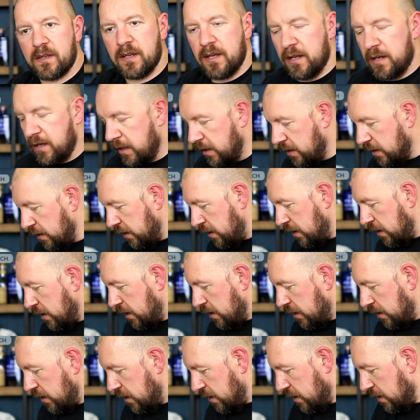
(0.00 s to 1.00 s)
and I can
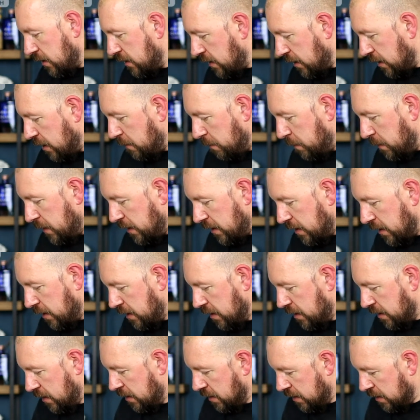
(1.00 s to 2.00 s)
uh, get a bit of
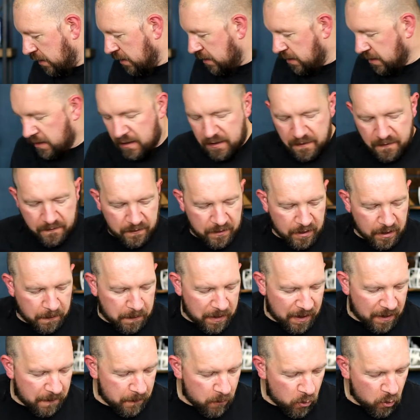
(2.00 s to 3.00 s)
a
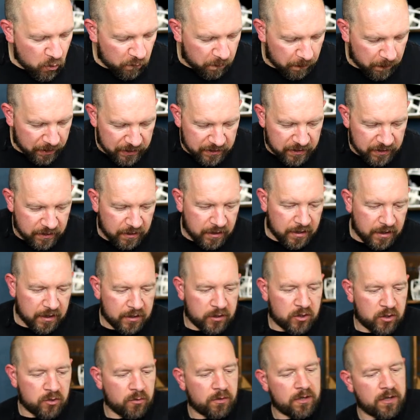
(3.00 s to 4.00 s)
bit of movement, and then I
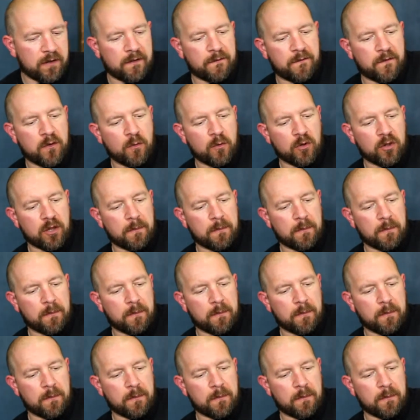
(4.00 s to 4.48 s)
can show you a few